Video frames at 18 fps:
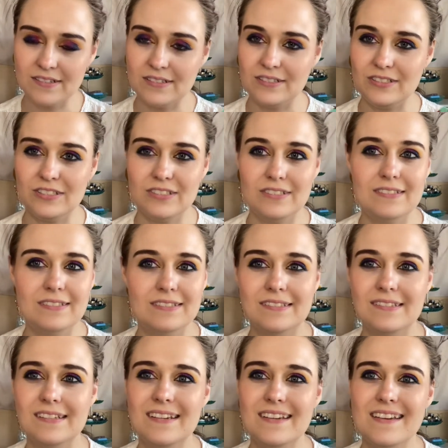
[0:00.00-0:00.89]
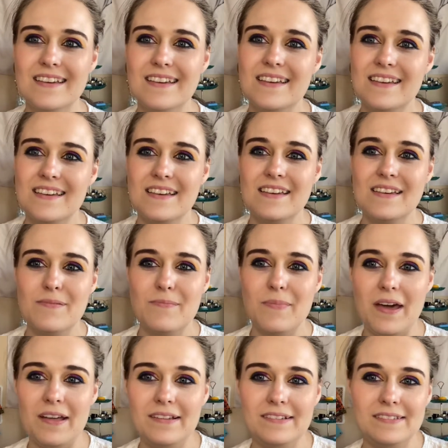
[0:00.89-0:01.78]
It's just
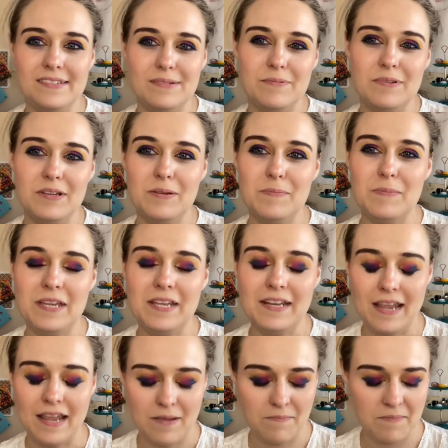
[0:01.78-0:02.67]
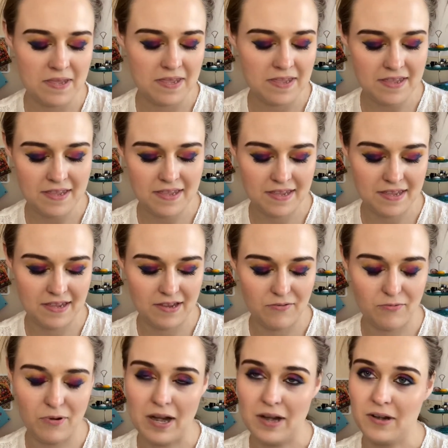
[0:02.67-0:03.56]
palettes I'm going to be naming
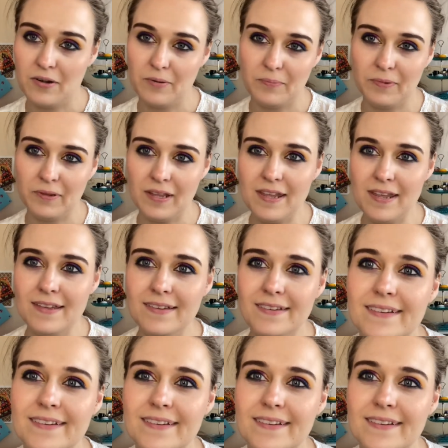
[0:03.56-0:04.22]
randomly.